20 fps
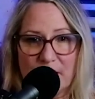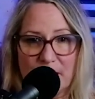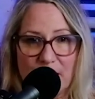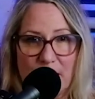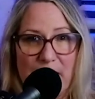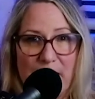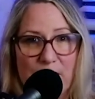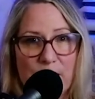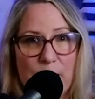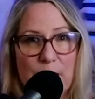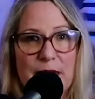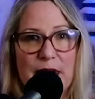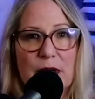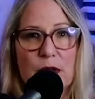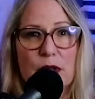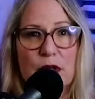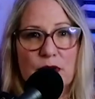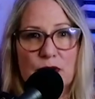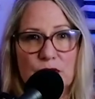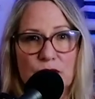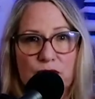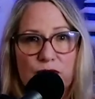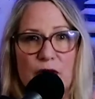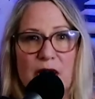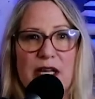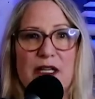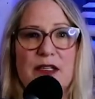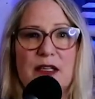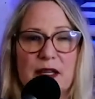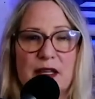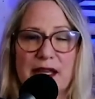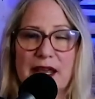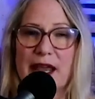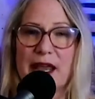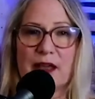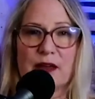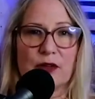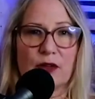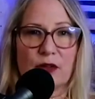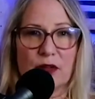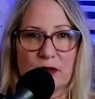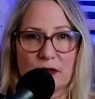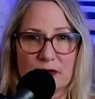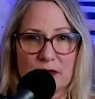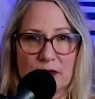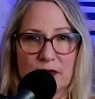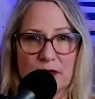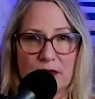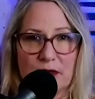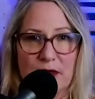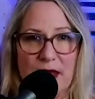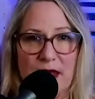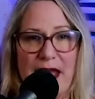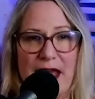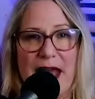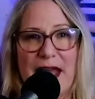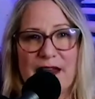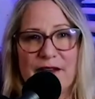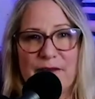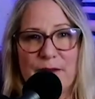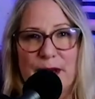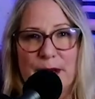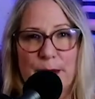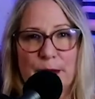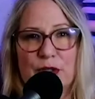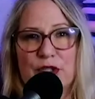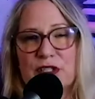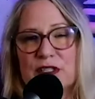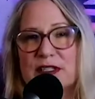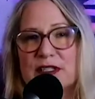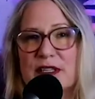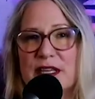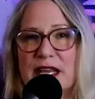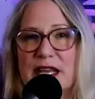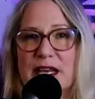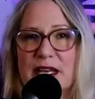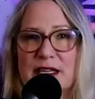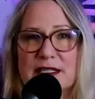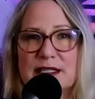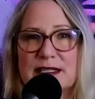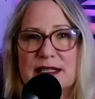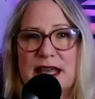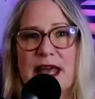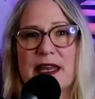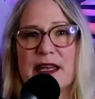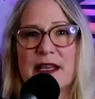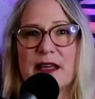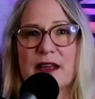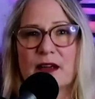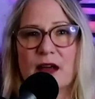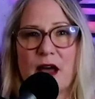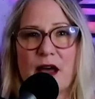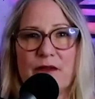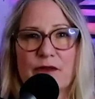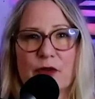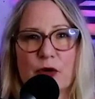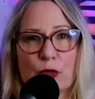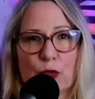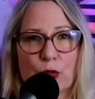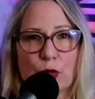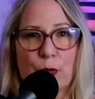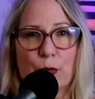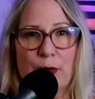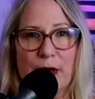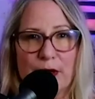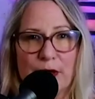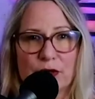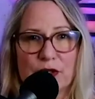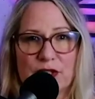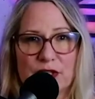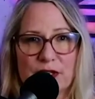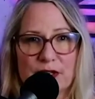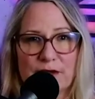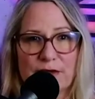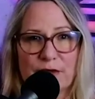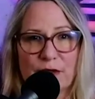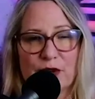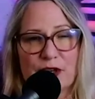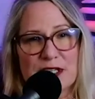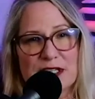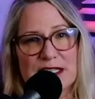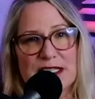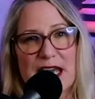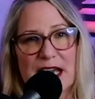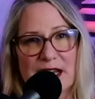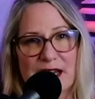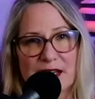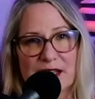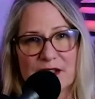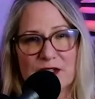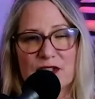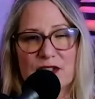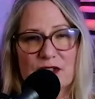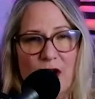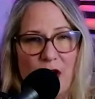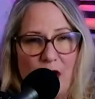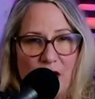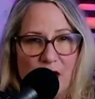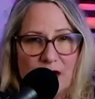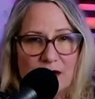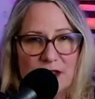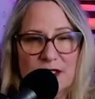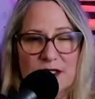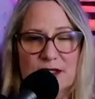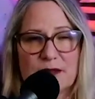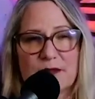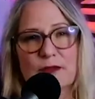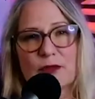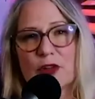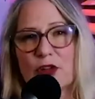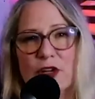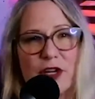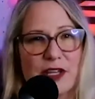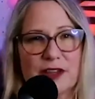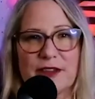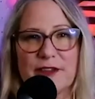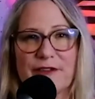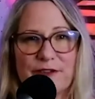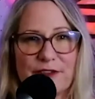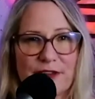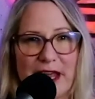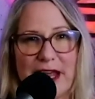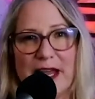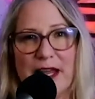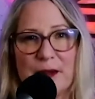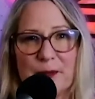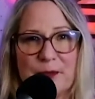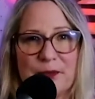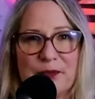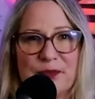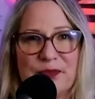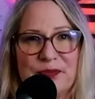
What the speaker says: Everybody looks right to the candle. And if people just in a setting of group energy for a second, just look at the flame,